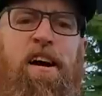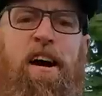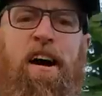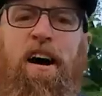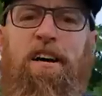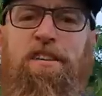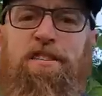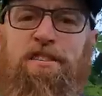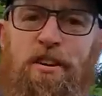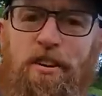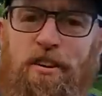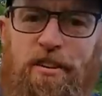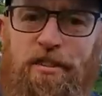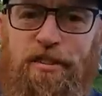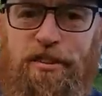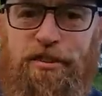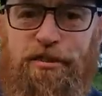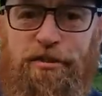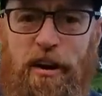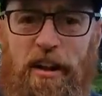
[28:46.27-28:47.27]
I started
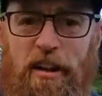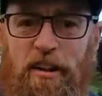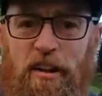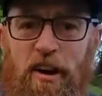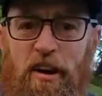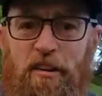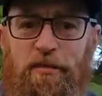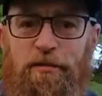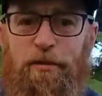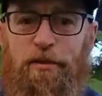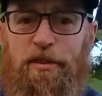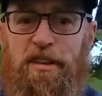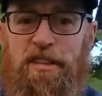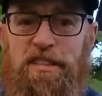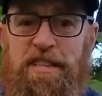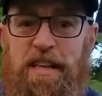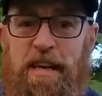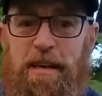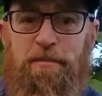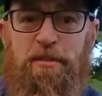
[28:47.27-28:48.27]
the trail off with a
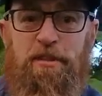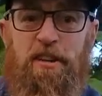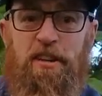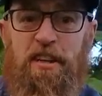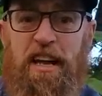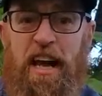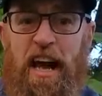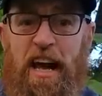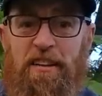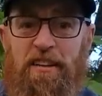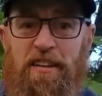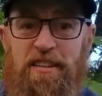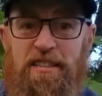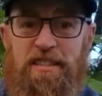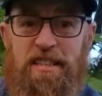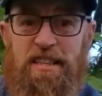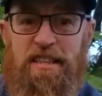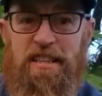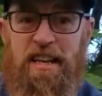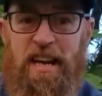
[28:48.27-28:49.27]
Samsung
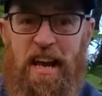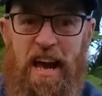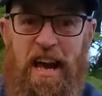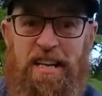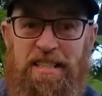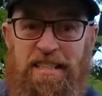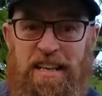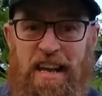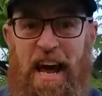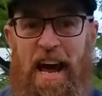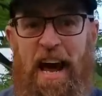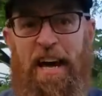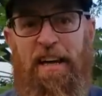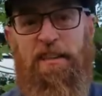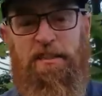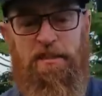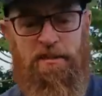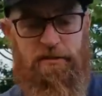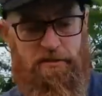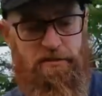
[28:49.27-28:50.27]
Galaxy S
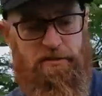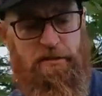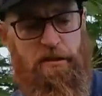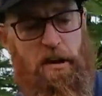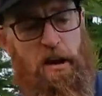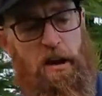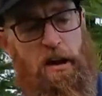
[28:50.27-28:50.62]
Active